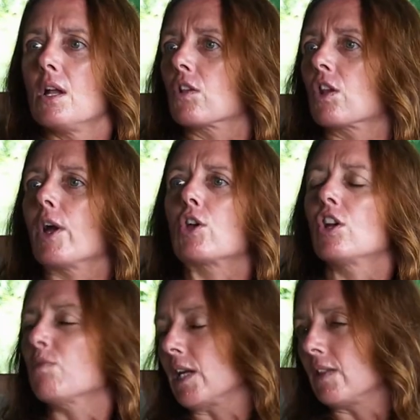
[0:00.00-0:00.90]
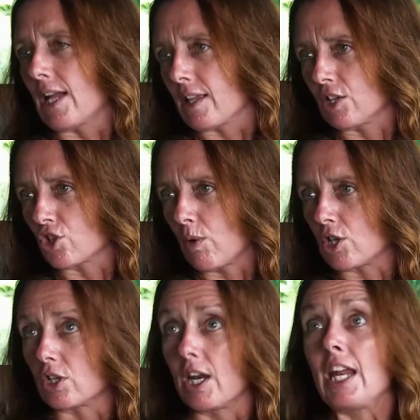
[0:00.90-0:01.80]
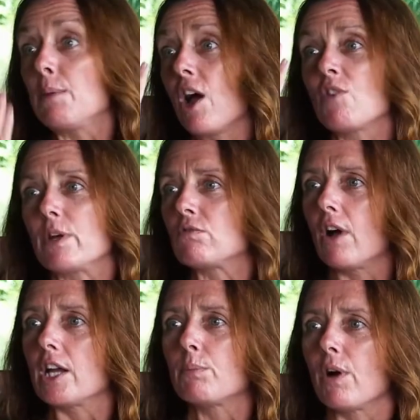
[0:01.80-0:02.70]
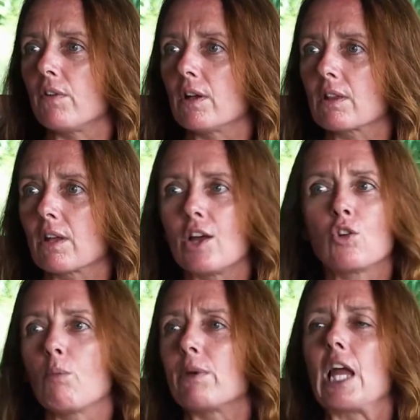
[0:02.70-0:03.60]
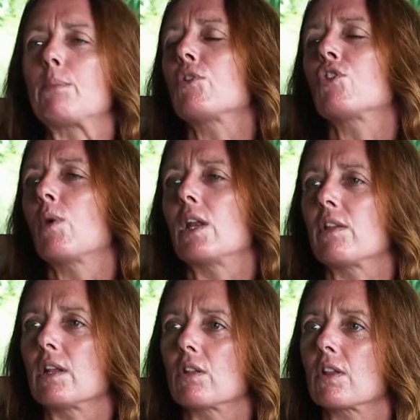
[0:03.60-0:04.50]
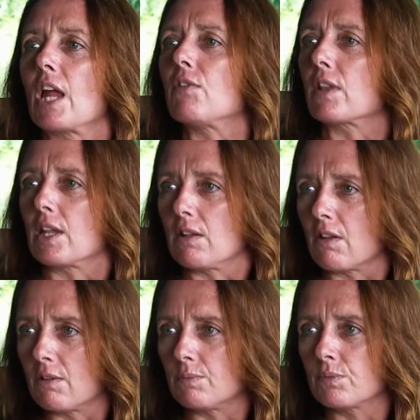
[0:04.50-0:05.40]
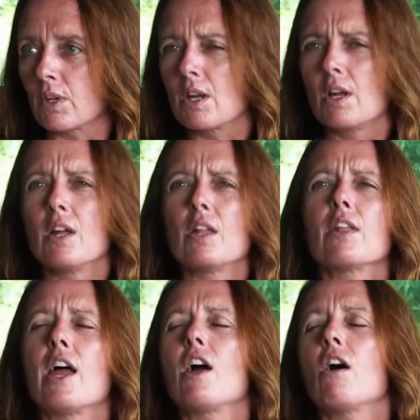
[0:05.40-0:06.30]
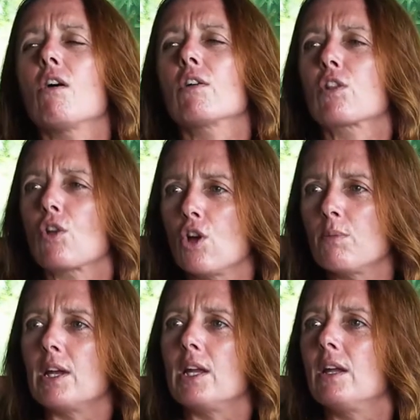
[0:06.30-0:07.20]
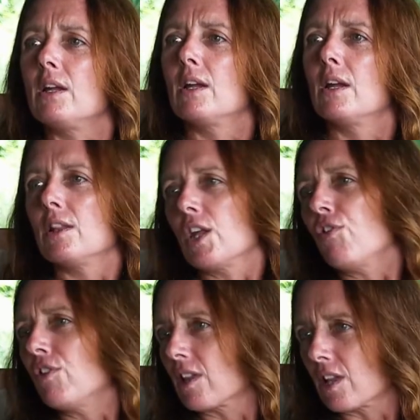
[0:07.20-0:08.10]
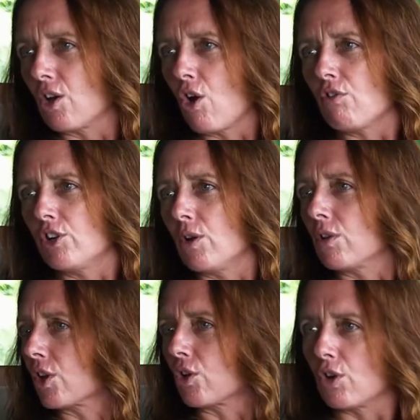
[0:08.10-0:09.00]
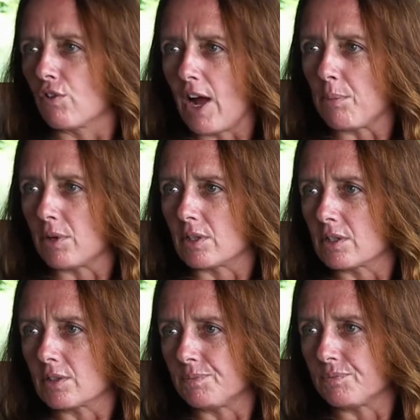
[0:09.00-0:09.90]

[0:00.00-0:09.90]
So I could have been in that situation, and he might have been right above us and not been able to do anything to save us either. There are so many different scenarios that could have happened.